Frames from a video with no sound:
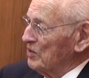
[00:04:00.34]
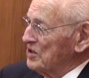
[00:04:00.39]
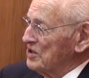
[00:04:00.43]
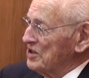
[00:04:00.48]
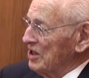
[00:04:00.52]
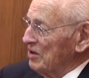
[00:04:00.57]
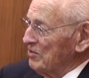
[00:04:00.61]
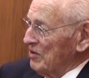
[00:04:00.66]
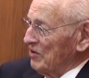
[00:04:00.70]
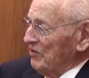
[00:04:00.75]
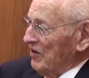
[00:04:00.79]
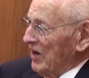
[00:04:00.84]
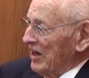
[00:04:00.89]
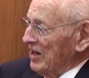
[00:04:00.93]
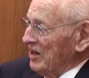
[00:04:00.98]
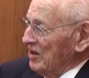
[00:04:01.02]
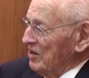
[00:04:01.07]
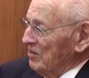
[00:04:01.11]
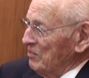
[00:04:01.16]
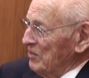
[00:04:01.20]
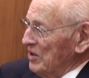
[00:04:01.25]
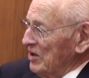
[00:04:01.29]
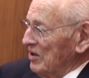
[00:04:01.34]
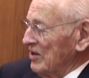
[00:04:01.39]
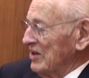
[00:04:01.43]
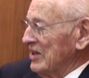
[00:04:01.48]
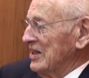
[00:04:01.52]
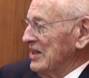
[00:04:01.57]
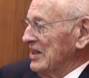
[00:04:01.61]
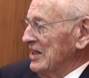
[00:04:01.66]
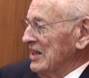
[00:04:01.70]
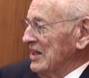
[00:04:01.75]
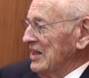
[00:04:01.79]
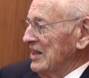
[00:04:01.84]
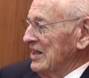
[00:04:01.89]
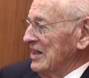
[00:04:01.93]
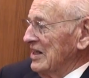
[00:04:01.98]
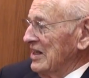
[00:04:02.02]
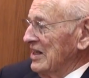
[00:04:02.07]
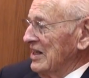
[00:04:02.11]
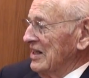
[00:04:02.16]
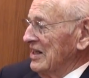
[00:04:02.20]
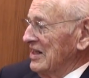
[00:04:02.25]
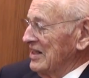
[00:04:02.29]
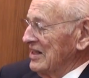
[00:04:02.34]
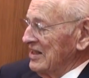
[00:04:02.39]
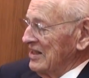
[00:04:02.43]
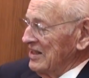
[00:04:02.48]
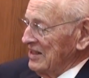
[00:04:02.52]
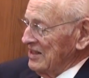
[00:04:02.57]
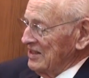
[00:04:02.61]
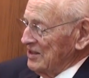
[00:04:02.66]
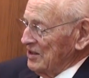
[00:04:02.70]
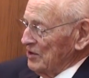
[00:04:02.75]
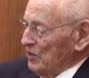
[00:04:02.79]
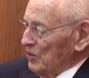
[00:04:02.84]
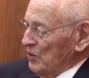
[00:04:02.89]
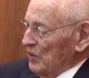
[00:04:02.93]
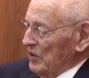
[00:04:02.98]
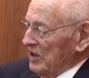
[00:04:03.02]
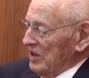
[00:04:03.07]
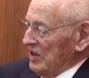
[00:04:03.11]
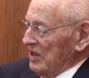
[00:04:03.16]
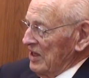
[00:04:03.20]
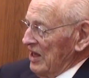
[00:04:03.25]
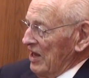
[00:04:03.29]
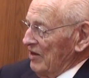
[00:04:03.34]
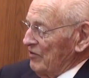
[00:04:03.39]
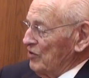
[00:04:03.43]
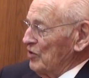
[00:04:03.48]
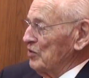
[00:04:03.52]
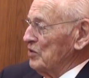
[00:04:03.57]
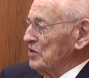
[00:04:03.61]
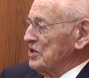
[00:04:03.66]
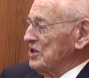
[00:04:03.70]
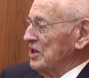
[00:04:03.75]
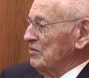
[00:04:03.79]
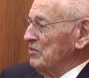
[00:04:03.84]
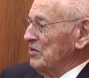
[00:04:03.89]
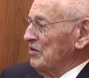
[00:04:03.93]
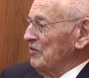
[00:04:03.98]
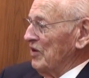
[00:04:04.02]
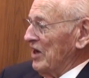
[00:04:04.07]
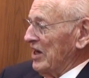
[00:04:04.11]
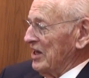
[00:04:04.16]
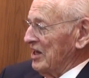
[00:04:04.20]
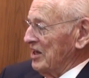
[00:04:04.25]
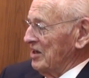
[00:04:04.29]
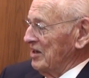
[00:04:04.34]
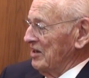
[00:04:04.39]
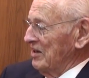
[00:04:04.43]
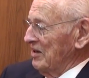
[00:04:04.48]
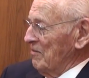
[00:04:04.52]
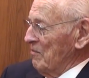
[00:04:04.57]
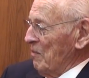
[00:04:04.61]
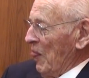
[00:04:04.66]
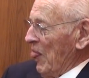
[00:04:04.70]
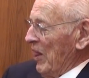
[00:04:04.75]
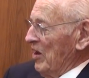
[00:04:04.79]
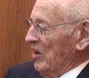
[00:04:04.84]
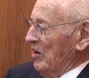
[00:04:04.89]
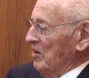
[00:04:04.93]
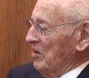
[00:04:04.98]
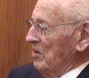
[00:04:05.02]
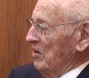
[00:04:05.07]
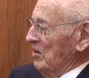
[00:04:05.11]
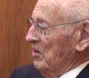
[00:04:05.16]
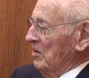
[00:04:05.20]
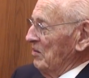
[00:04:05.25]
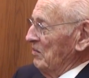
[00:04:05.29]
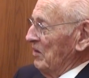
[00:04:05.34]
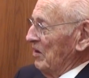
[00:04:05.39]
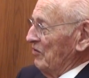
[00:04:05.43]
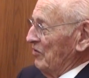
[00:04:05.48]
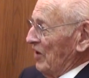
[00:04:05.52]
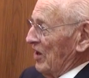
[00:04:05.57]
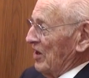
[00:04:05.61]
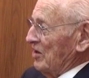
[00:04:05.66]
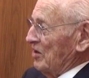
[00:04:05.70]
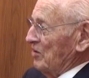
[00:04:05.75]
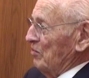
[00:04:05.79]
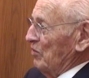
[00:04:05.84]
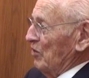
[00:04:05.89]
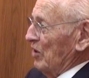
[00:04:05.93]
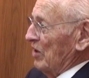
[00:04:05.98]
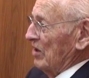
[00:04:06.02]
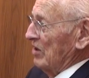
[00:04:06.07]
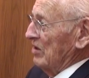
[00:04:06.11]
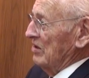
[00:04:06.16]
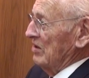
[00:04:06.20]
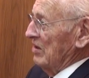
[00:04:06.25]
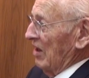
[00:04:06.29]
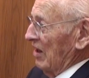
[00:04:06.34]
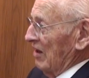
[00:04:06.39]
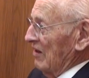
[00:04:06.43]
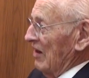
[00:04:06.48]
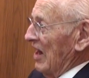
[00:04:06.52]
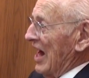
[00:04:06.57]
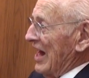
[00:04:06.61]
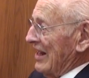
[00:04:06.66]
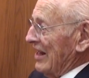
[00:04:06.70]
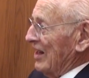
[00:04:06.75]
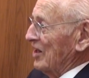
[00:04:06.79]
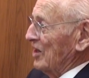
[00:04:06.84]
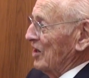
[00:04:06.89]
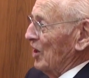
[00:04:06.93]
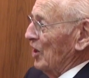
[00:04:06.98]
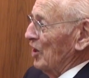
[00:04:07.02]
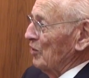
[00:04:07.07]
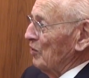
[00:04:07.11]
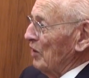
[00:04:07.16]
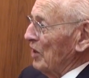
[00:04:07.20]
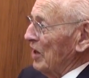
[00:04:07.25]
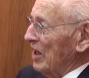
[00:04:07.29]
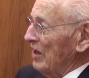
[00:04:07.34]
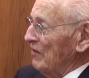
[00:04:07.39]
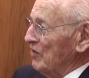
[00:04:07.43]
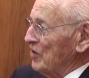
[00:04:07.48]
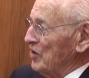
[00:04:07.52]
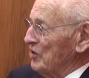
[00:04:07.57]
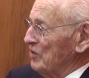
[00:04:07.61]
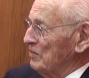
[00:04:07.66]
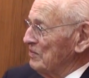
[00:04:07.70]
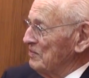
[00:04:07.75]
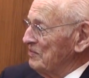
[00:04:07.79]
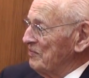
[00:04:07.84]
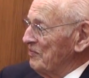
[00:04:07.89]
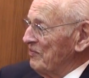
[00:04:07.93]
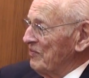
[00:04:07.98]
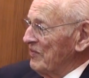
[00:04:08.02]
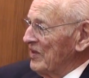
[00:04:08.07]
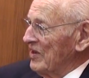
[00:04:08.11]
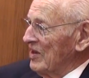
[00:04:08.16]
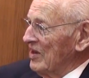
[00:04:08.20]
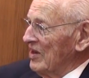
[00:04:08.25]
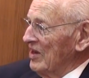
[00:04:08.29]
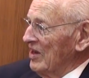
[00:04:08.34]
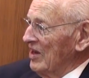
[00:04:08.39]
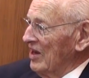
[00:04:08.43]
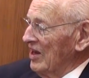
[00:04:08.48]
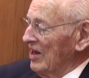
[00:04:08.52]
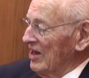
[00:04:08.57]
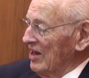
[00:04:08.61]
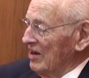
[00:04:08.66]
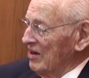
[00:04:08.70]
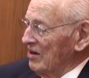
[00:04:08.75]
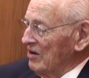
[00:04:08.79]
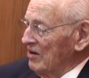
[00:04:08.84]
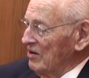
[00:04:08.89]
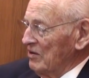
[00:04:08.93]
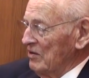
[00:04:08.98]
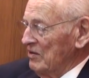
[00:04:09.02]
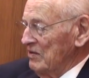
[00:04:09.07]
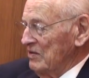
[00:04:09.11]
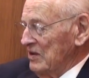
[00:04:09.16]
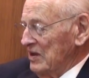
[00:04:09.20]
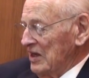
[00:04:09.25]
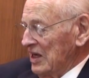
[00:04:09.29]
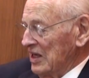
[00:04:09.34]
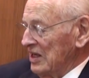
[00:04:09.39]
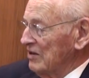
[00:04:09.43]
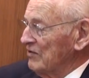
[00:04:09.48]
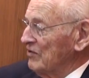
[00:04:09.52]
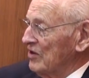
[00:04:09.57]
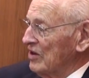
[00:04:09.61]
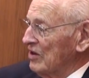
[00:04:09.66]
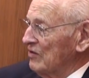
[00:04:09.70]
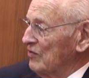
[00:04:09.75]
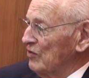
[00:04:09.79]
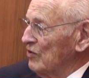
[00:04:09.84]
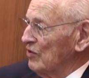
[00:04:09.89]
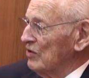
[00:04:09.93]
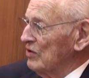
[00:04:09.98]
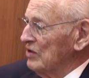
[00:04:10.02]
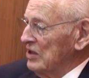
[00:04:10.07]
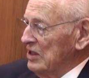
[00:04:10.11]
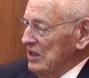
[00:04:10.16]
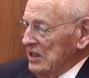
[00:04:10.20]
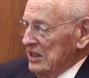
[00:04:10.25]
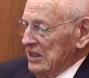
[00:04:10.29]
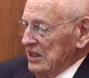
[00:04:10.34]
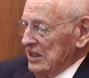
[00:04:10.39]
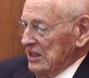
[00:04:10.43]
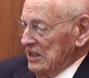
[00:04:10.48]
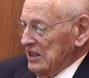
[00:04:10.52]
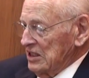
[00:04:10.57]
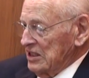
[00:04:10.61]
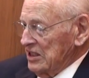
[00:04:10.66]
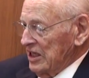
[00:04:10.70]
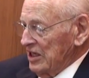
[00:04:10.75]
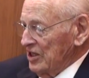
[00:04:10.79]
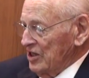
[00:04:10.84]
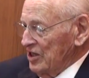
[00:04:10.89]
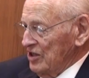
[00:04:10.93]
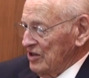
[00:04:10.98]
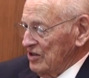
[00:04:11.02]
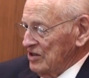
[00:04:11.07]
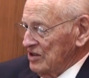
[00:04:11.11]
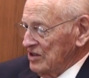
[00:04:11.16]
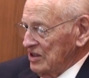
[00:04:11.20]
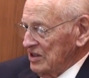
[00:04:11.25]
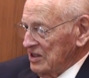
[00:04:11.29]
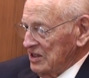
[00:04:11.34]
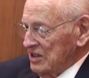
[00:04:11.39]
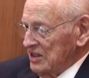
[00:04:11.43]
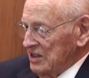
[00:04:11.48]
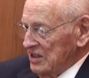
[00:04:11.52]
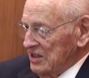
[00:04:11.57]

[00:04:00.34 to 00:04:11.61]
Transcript: was subdivided and built. And so after it was subdivided, my father bought a lot, Caldwell Avenue. And I lived there for the 10 years that